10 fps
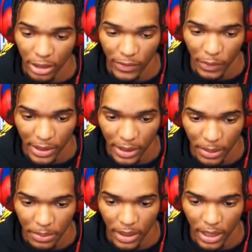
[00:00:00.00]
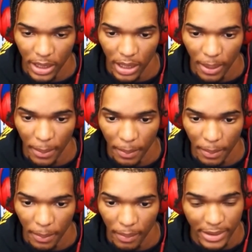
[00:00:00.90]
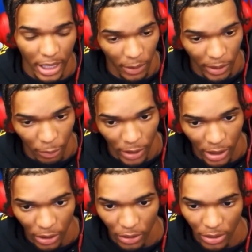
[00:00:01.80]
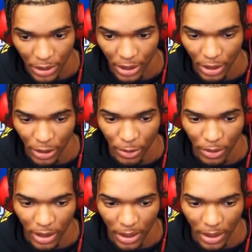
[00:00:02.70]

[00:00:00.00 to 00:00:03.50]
interview with them. I thought it went well, you know.